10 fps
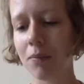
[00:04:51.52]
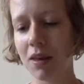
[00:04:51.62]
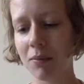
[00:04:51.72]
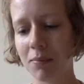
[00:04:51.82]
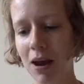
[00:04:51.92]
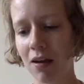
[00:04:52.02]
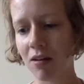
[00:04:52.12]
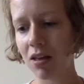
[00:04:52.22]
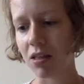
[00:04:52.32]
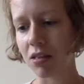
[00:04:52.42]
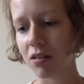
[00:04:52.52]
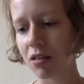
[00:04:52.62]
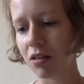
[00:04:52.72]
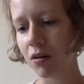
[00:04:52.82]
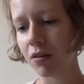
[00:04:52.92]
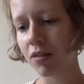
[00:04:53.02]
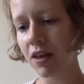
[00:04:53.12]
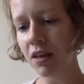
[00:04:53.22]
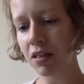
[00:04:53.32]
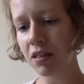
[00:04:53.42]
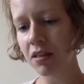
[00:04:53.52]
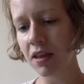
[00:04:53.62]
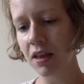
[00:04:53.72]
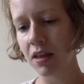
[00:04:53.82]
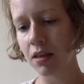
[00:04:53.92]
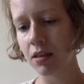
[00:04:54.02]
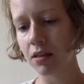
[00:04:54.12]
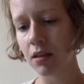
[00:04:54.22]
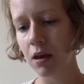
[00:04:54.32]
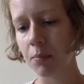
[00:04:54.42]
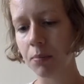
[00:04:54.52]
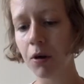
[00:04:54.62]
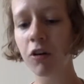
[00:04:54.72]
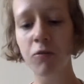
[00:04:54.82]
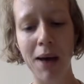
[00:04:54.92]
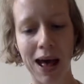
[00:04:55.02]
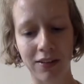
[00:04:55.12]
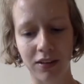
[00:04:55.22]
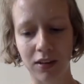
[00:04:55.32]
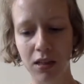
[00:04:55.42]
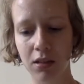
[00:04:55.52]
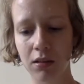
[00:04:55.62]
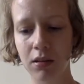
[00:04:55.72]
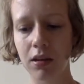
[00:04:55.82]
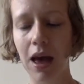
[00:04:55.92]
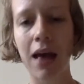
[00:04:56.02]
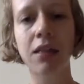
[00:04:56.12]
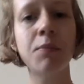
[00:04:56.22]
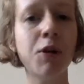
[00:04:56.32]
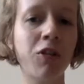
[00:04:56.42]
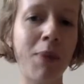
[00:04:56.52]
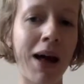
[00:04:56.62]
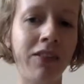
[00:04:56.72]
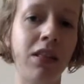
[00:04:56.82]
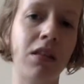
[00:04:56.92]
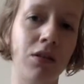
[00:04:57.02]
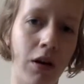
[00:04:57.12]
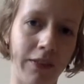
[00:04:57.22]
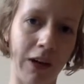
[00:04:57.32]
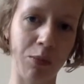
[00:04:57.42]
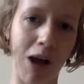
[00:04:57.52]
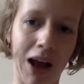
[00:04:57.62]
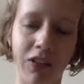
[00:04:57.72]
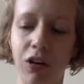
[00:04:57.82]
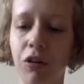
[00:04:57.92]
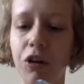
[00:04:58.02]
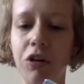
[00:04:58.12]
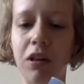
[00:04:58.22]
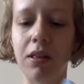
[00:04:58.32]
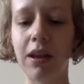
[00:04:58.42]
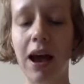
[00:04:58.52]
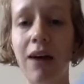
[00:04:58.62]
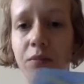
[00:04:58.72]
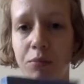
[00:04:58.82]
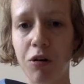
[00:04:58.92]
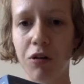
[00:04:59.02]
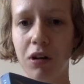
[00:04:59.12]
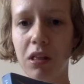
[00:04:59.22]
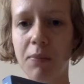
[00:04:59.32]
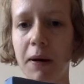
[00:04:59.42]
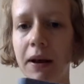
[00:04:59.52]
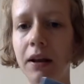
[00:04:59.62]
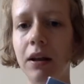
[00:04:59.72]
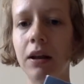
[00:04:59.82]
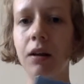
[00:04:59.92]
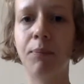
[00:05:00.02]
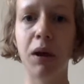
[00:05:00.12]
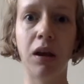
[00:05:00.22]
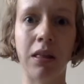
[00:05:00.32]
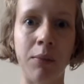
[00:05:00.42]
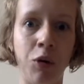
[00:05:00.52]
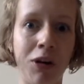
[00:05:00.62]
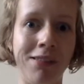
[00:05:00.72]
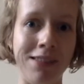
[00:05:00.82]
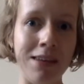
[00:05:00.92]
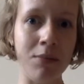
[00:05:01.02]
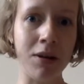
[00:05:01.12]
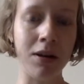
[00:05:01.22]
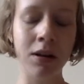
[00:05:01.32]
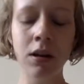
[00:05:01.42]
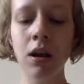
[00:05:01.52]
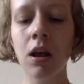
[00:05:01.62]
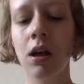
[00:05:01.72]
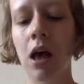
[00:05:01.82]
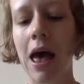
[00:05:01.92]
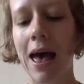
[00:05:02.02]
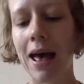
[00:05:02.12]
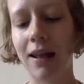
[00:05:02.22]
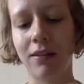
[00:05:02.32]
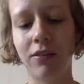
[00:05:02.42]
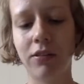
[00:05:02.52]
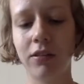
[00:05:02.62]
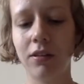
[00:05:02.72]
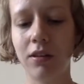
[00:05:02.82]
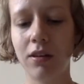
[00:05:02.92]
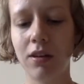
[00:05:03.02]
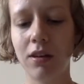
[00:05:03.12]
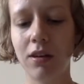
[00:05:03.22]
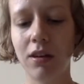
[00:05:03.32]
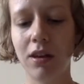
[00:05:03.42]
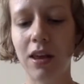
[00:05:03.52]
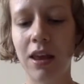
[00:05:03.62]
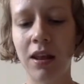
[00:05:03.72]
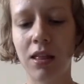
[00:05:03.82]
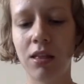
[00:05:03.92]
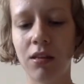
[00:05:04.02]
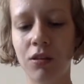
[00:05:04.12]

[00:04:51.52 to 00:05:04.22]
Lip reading: In Paris. So this is a book of patterns. As a book of patterns, it's not very practical. You can see I haven't broken the spine because I'm not a demon. And it's